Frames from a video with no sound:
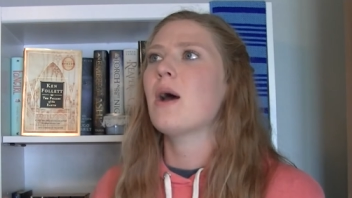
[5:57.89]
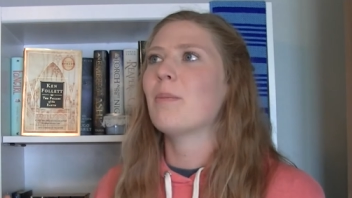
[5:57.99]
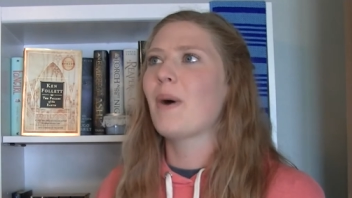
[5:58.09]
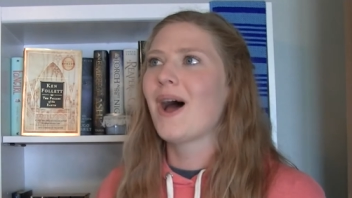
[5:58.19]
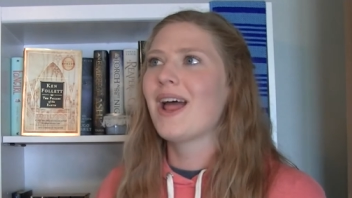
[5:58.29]

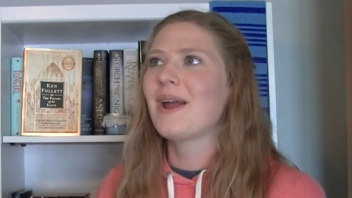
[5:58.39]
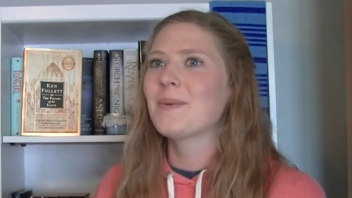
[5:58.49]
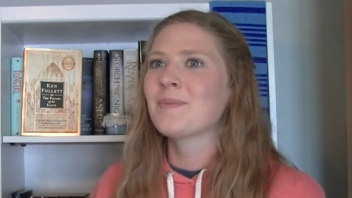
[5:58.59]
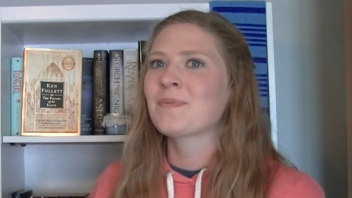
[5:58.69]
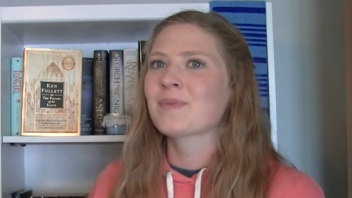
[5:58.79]

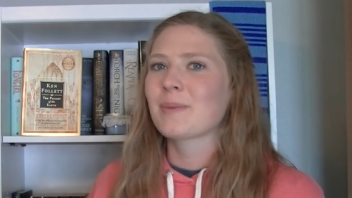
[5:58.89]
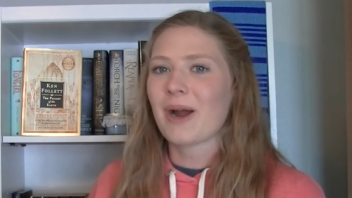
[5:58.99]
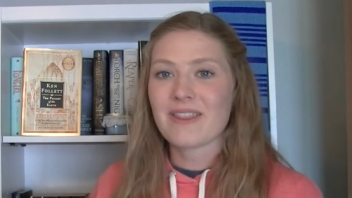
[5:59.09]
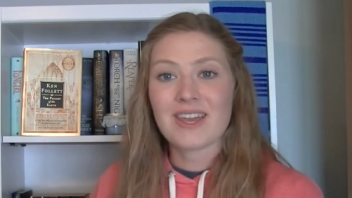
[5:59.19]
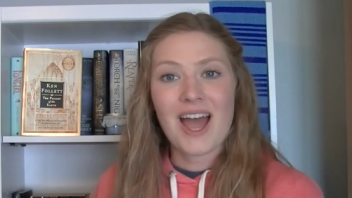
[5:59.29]
But
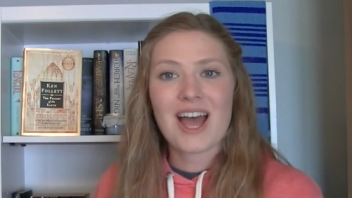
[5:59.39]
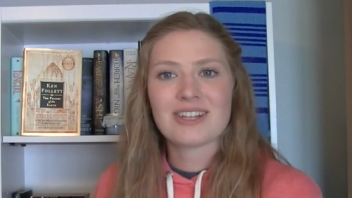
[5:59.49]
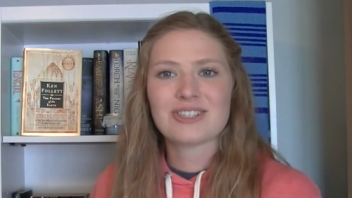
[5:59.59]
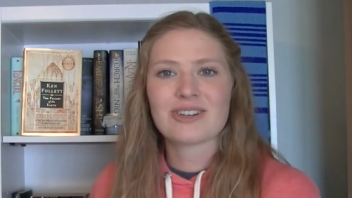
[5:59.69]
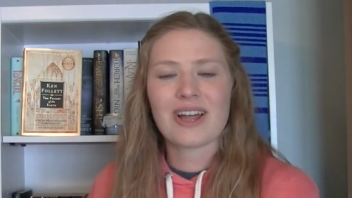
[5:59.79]
by the
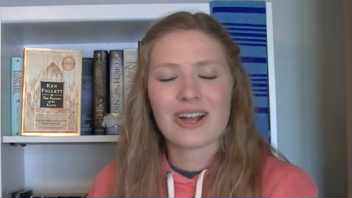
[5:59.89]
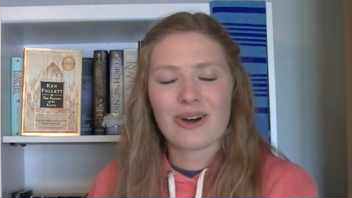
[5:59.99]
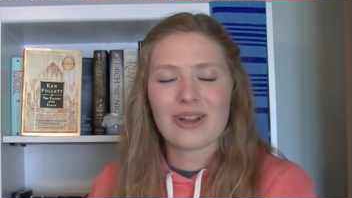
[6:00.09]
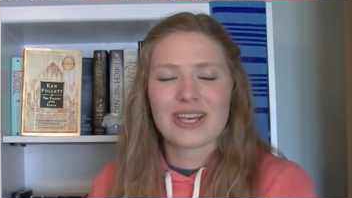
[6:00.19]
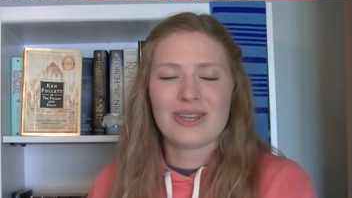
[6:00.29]
end, you're like,
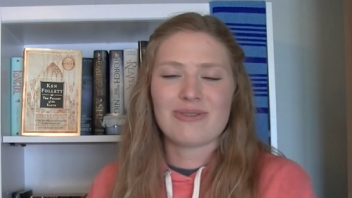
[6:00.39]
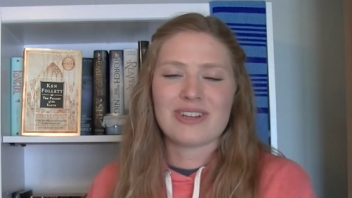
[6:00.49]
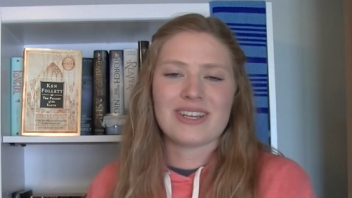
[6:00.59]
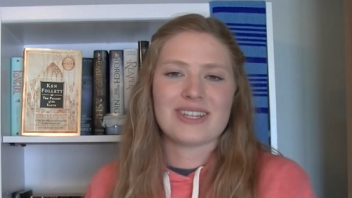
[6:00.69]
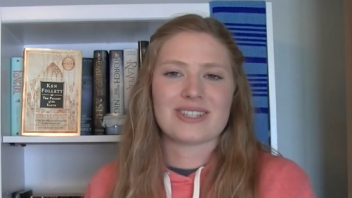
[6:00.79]
oh, like he
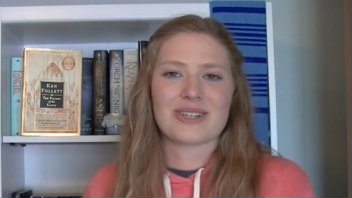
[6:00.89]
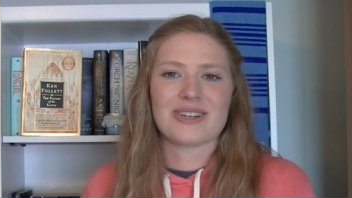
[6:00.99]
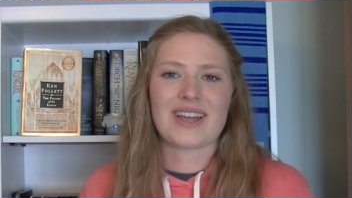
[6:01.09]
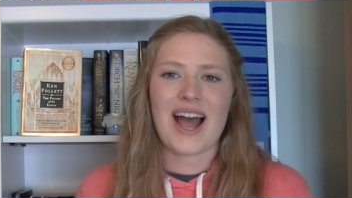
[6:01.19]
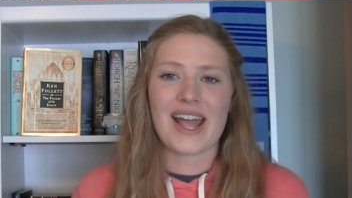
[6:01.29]
really is a
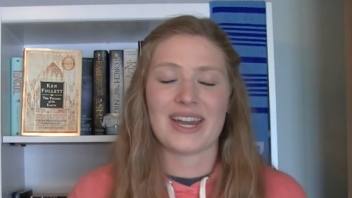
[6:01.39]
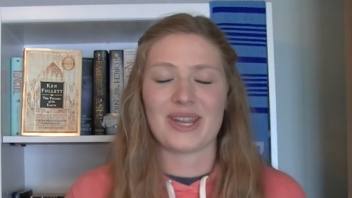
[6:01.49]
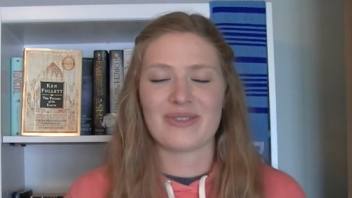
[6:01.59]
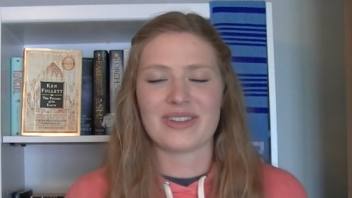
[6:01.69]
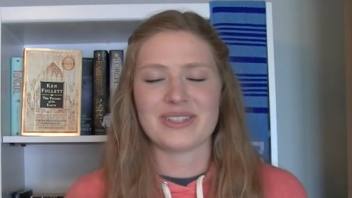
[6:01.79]
good guy and
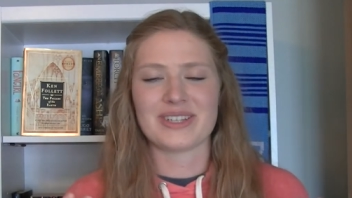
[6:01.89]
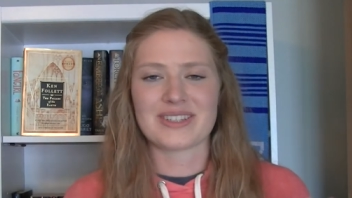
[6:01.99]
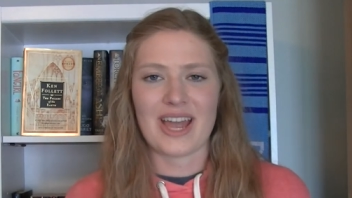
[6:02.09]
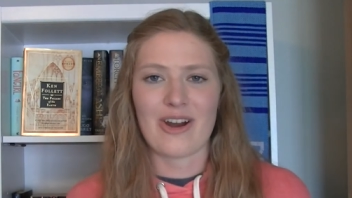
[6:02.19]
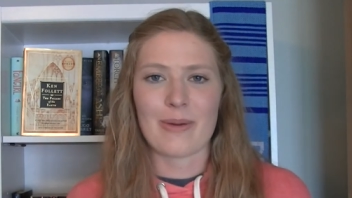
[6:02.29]
he really does
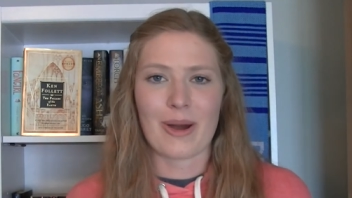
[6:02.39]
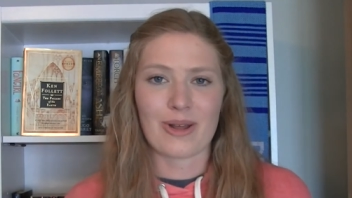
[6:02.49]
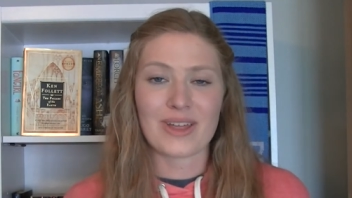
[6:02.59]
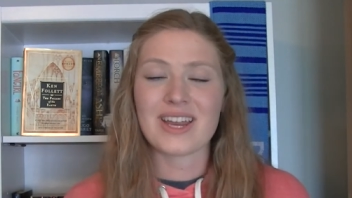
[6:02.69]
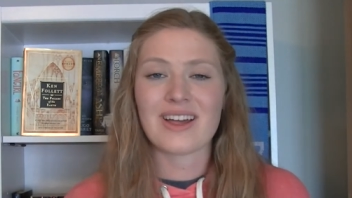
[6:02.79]
care about
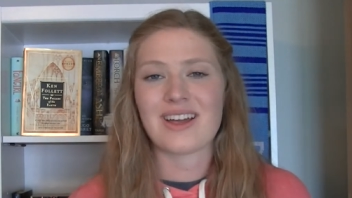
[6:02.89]
Elena